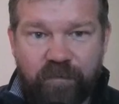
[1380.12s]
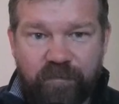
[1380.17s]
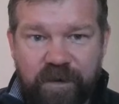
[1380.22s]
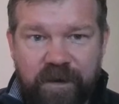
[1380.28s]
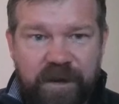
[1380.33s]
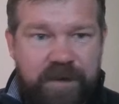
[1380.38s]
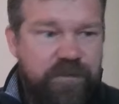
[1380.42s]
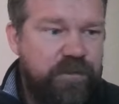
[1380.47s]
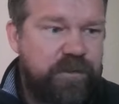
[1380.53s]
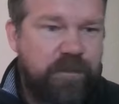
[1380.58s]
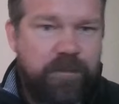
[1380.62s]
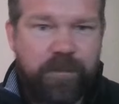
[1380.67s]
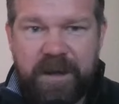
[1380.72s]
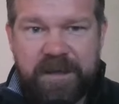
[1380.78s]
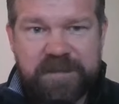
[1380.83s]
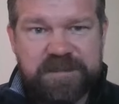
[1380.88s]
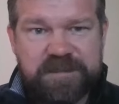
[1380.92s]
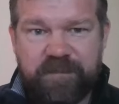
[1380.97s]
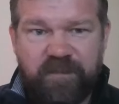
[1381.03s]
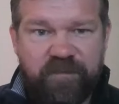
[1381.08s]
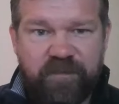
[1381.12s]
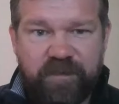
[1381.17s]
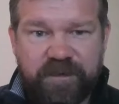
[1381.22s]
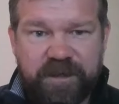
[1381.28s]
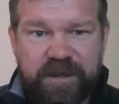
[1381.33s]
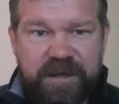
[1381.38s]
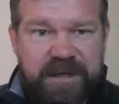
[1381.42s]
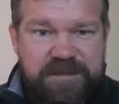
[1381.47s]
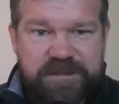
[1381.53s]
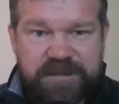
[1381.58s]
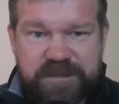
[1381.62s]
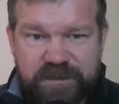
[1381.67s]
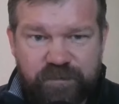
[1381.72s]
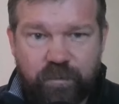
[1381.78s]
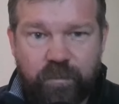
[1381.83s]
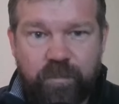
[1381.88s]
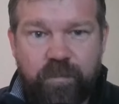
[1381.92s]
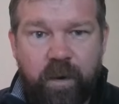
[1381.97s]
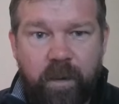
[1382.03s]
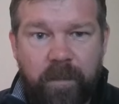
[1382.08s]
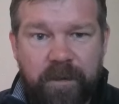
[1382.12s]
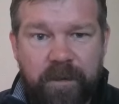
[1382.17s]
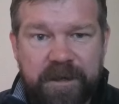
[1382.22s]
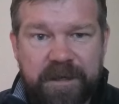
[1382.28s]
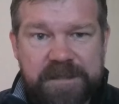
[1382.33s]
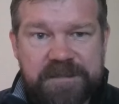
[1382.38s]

of it, and you can buy some of it today. It's digital property.